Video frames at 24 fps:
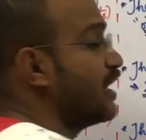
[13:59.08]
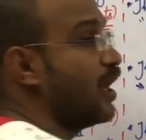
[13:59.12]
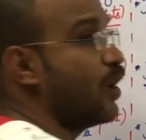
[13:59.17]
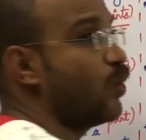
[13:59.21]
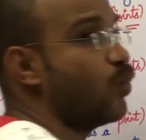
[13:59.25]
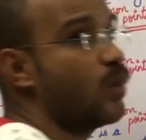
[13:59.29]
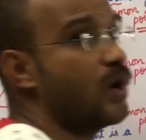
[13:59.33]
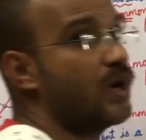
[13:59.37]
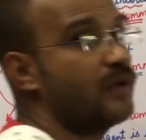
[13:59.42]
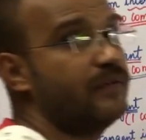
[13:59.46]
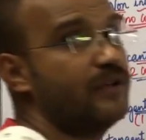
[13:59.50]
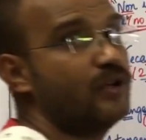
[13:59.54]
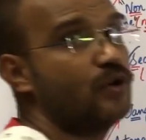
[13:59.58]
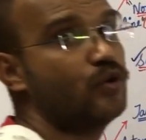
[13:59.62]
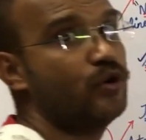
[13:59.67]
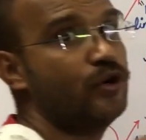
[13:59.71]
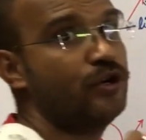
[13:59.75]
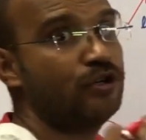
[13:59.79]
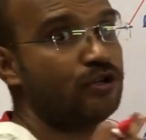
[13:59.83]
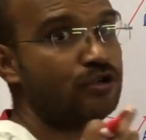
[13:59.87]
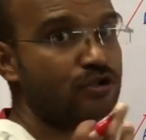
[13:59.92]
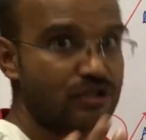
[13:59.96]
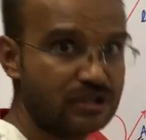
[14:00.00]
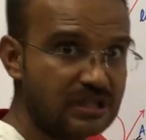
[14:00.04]
How are we
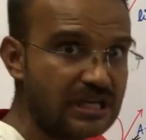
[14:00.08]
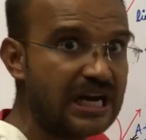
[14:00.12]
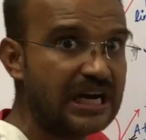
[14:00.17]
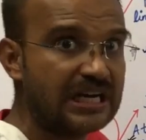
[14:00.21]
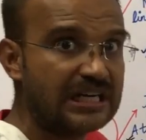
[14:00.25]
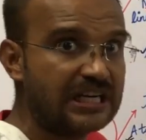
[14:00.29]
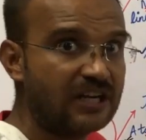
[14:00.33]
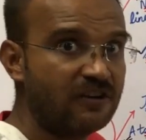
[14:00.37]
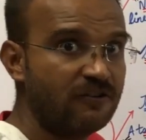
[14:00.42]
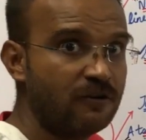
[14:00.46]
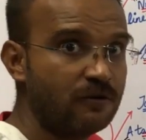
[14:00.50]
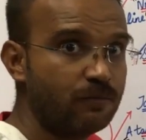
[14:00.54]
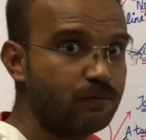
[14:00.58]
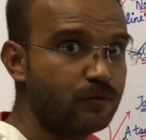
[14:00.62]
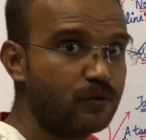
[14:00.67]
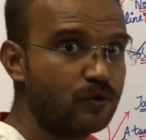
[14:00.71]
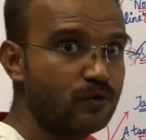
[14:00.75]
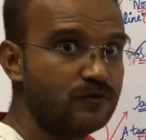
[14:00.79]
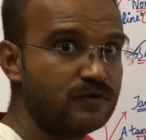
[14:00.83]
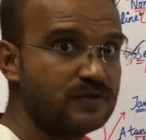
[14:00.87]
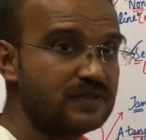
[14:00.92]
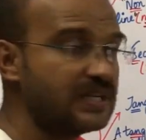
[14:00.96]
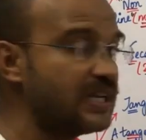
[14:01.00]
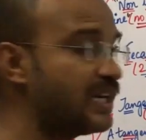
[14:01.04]
going to start our
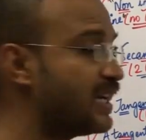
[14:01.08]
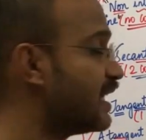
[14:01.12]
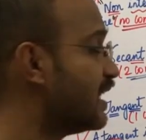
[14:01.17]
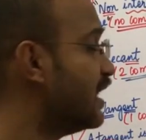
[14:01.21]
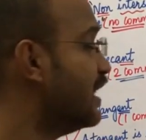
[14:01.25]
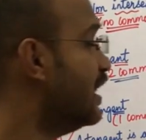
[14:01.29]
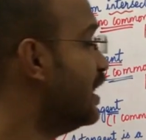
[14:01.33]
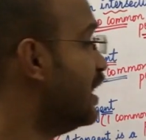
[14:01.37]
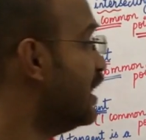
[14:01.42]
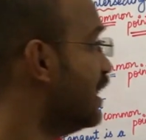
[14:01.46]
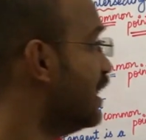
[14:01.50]
proof, sir?